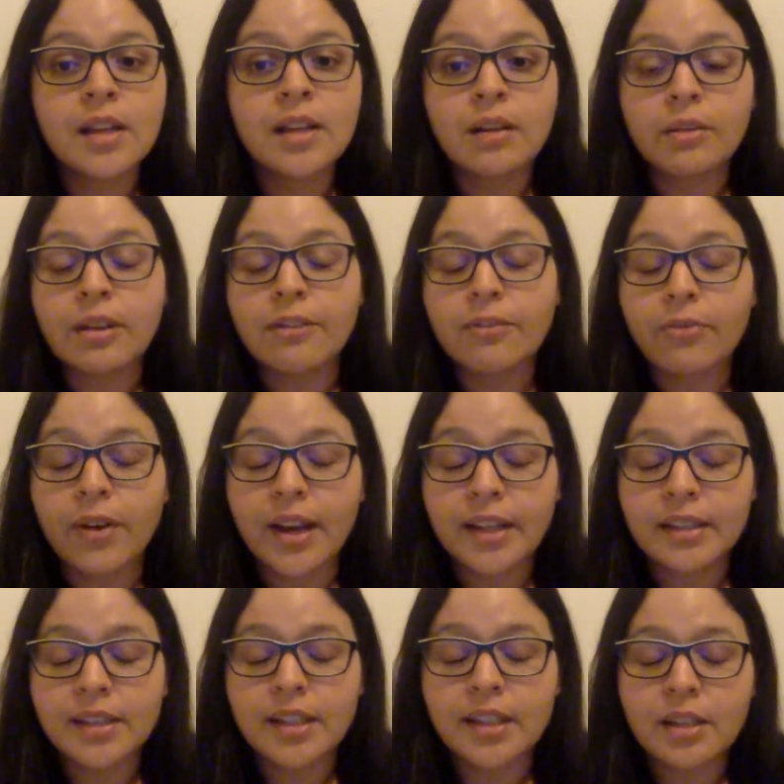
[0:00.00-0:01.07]
We find
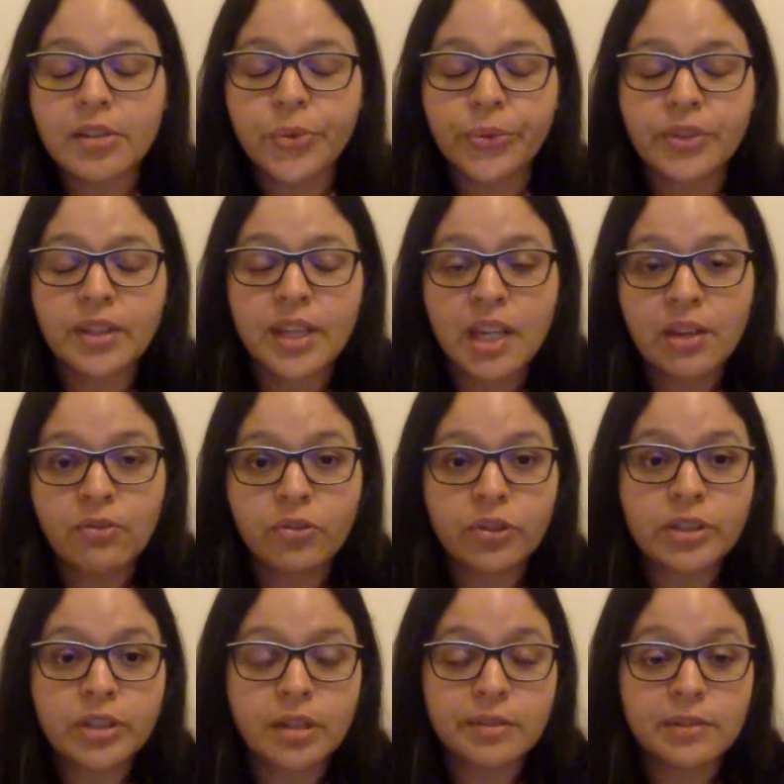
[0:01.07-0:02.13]
it using the
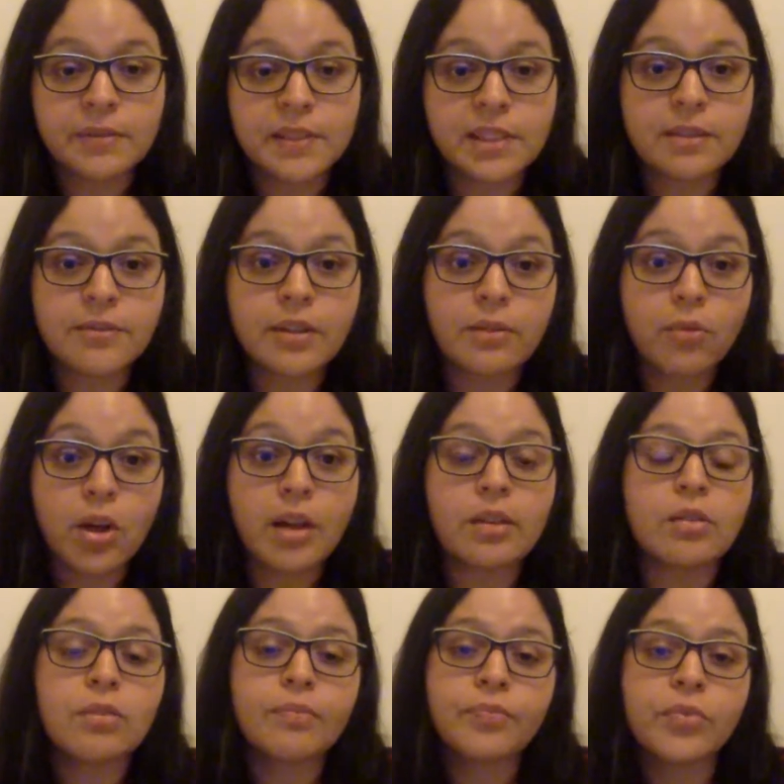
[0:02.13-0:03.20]
inverse of specific
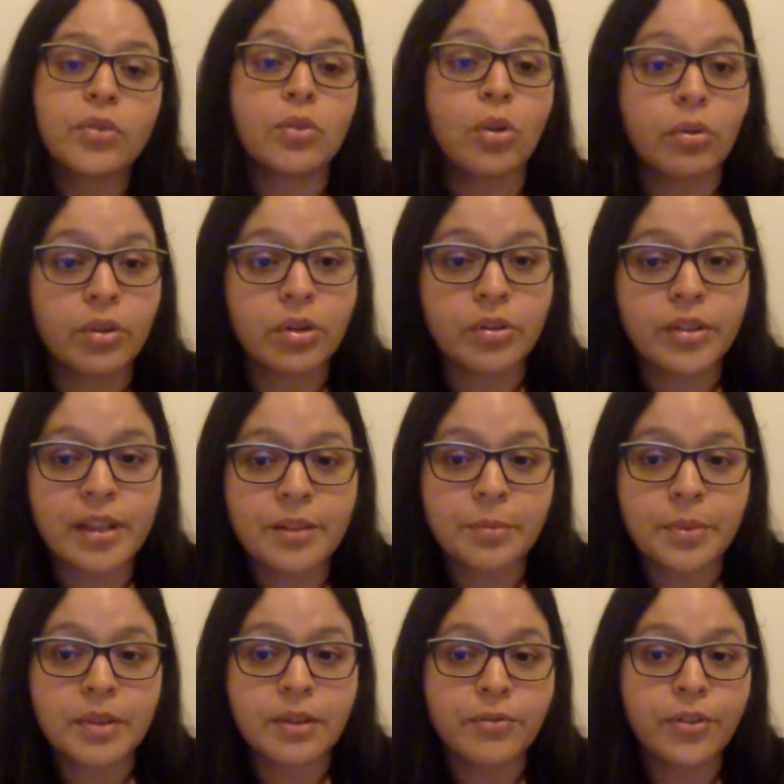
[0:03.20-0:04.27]
volume. So we know that
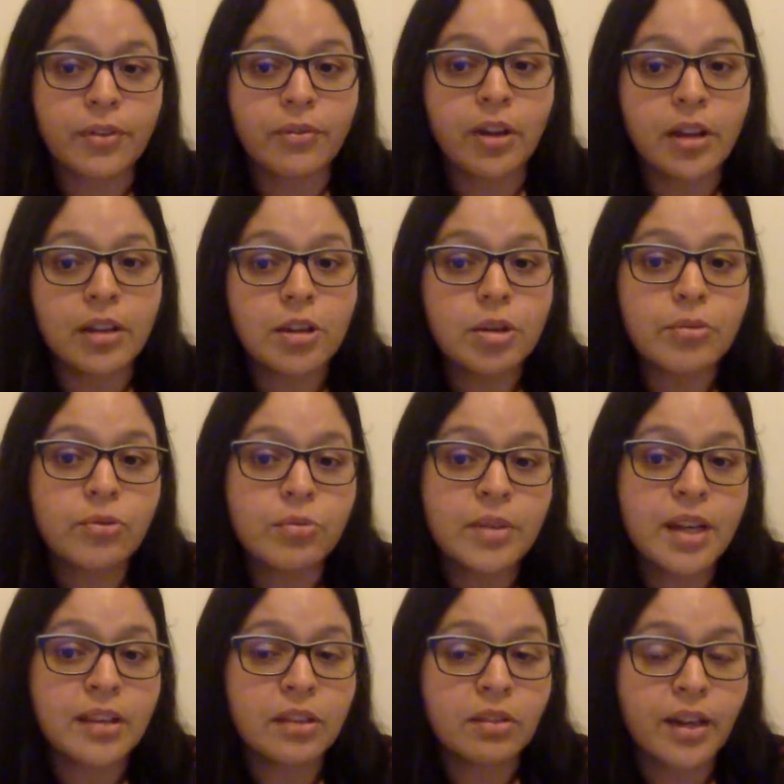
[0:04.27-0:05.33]
specific volume from the
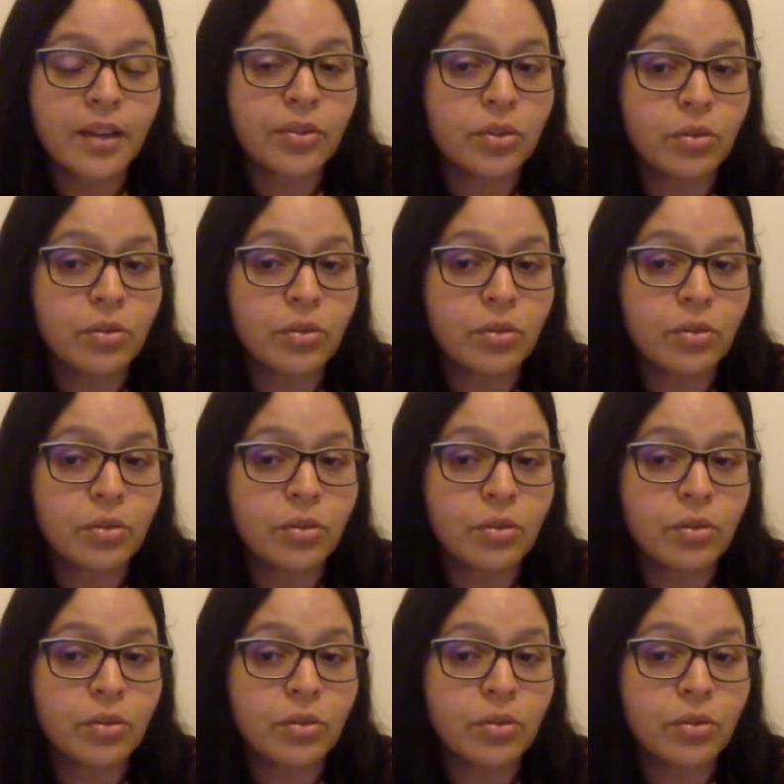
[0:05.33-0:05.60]
ideal gas